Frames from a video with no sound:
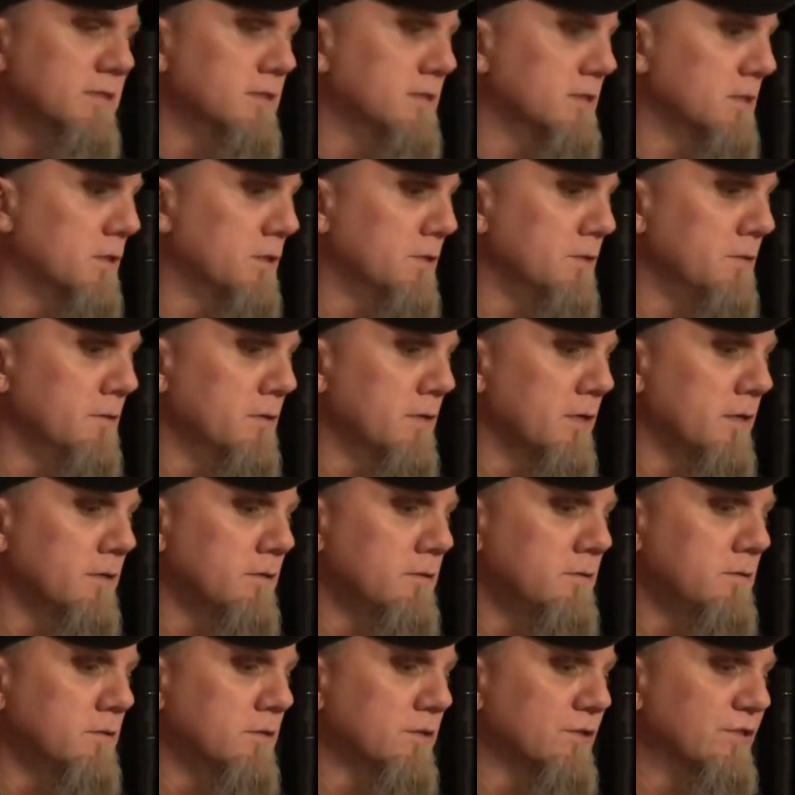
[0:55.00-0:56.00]
is on
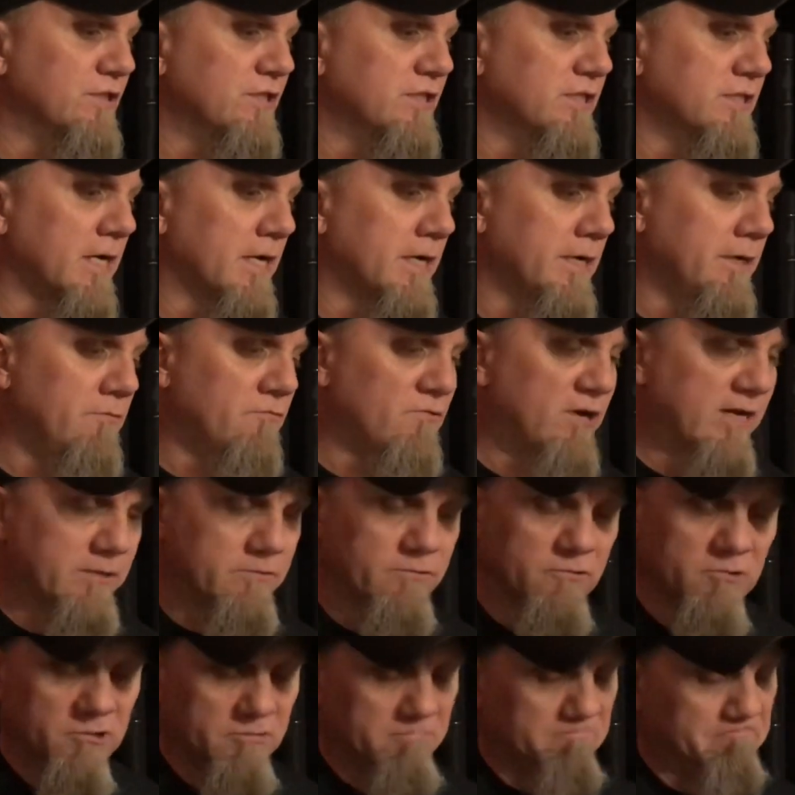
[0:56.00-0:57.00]
the Sign
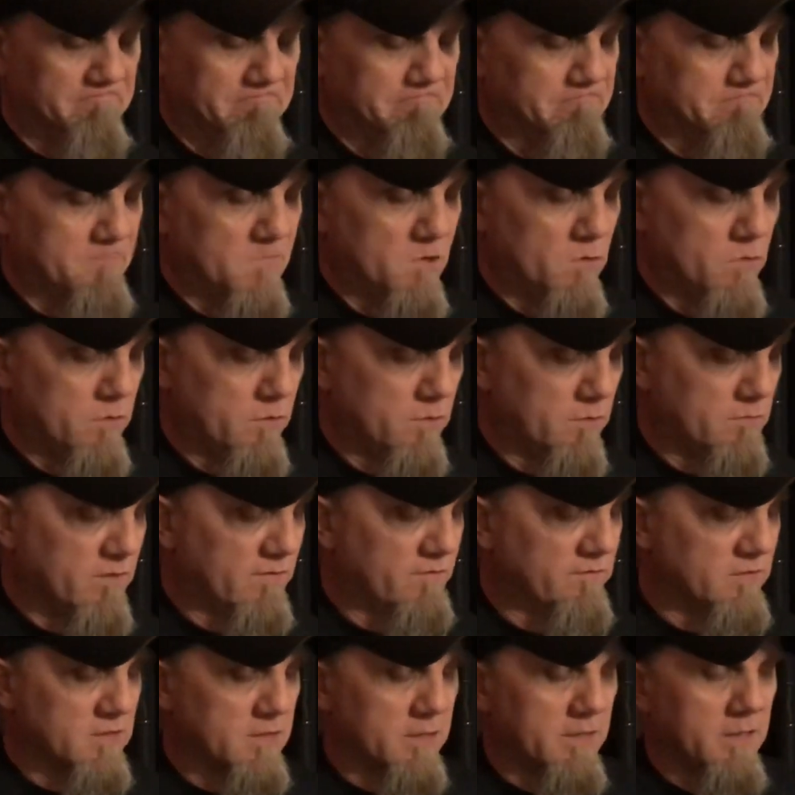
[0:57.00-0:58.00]
Records. Don't know them
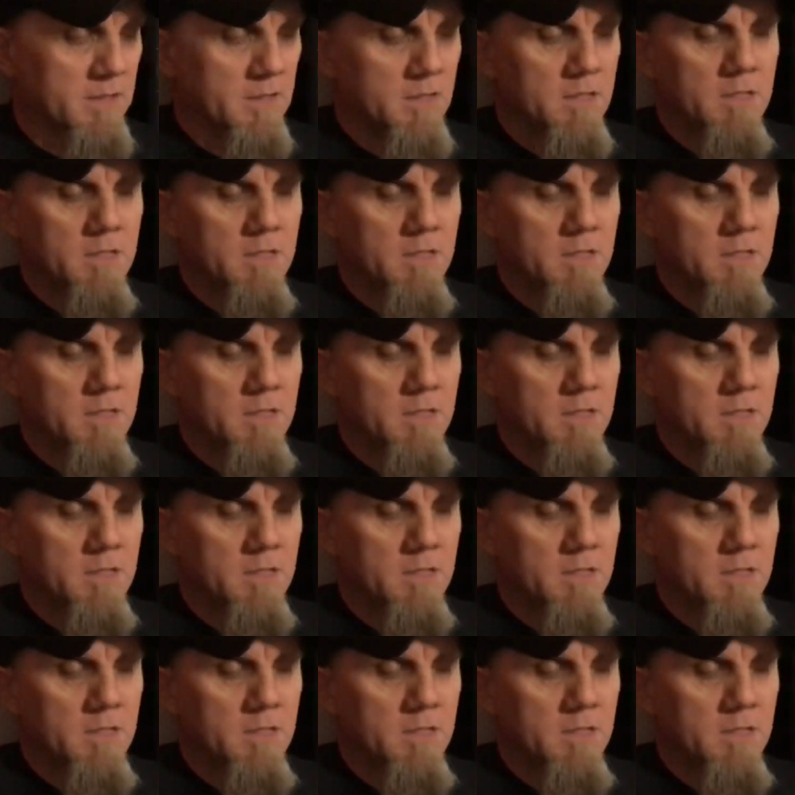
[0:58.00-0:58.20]
obviously.